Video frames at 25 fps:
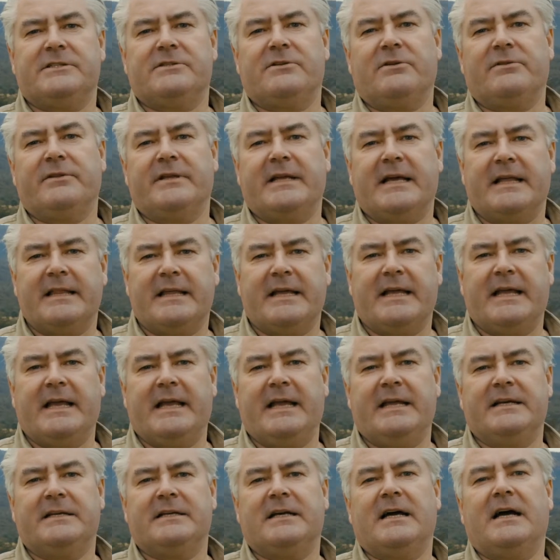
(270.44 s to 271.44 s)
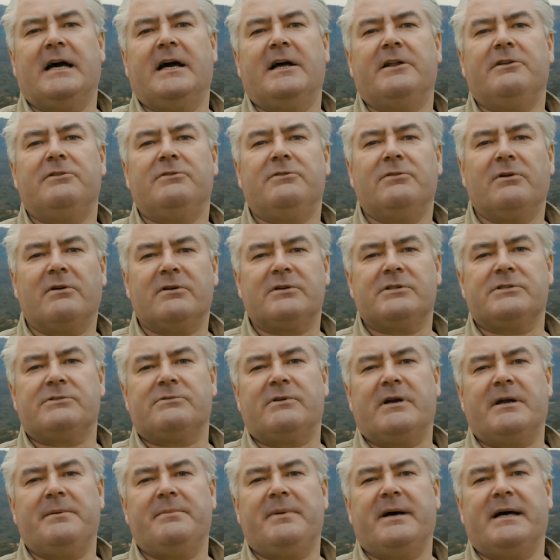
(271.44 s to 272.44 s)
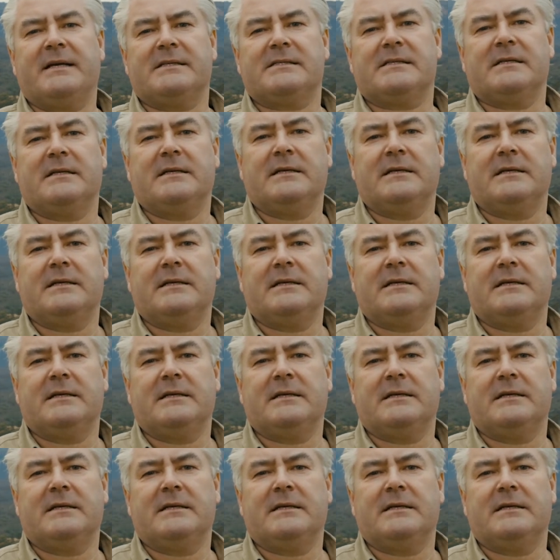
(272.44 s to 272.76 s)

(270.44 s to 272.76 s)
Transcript: on the other hand, are not as robust,